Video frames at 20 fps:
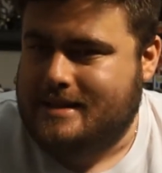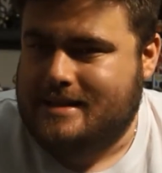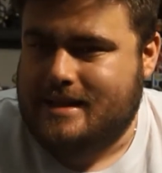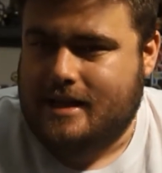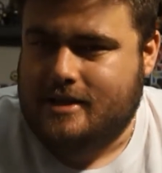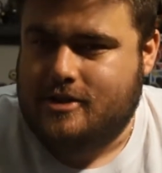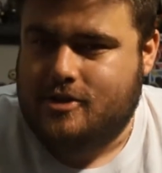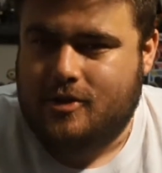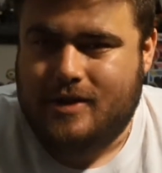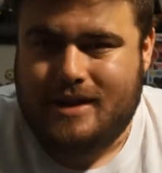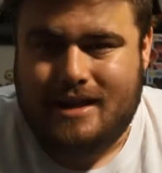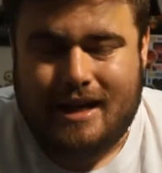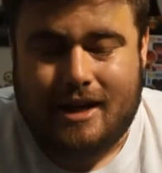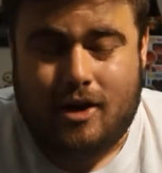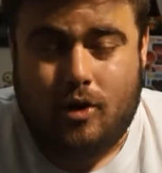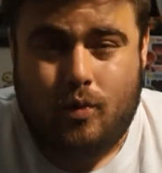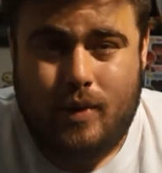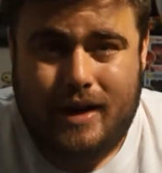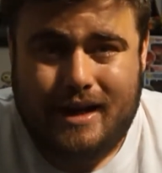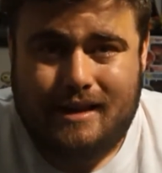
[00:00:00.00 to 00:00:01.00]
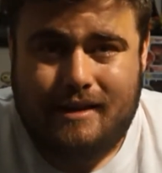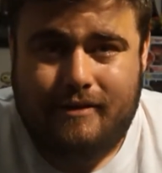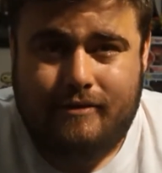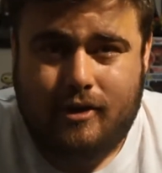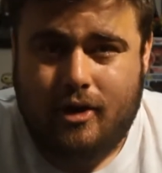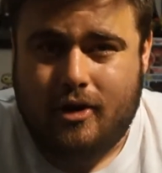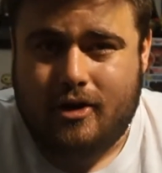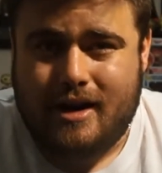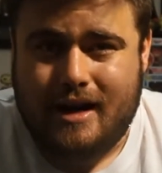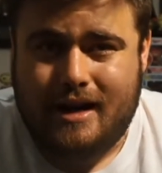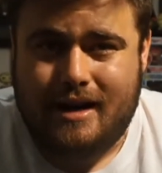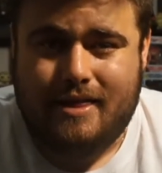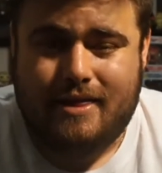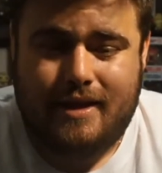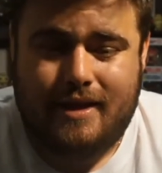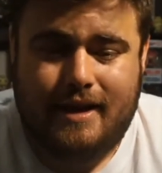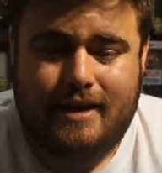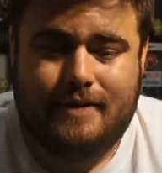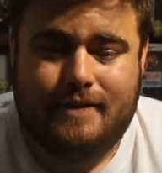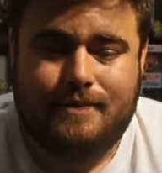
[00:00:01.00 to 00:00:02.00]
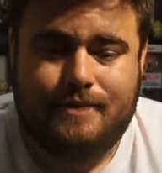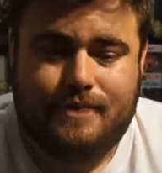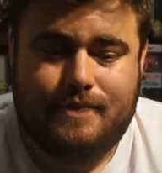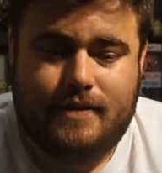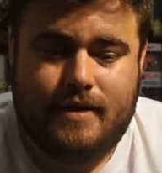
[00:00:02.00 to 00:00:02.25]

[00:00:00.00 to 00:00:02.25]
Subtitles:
start doing like a weekly vlog kind of thing,